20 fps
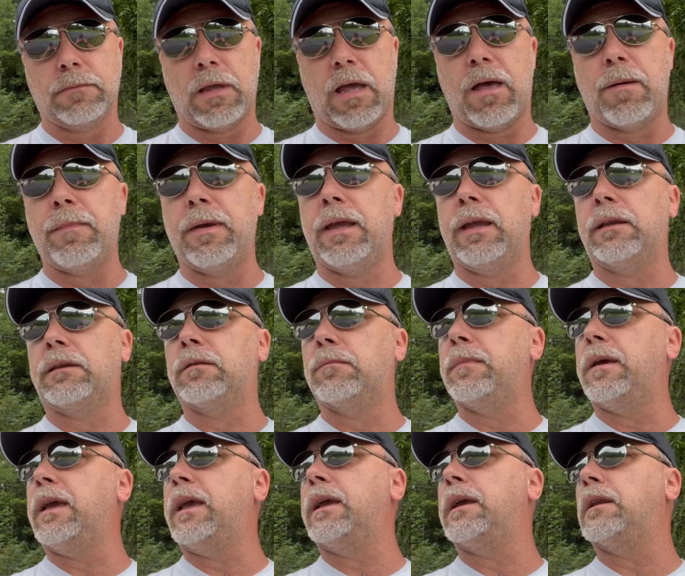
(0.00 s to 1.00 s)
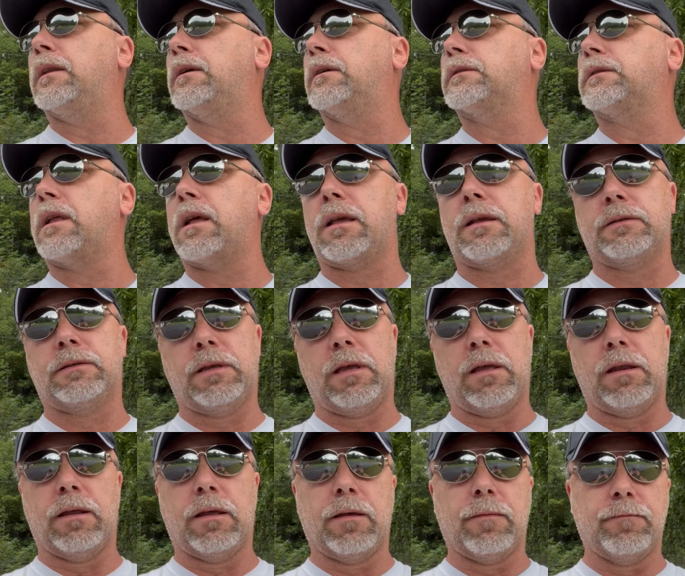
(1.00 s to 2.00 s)
I mean, to me, it looks like a
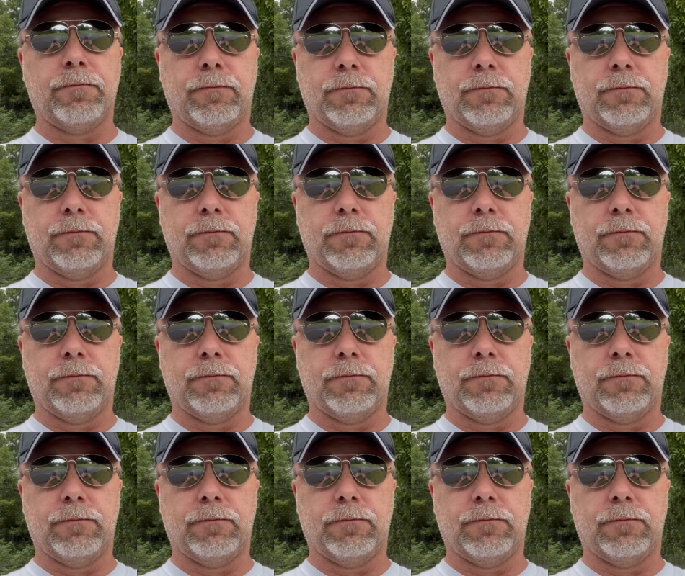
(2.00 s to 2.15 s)
setup.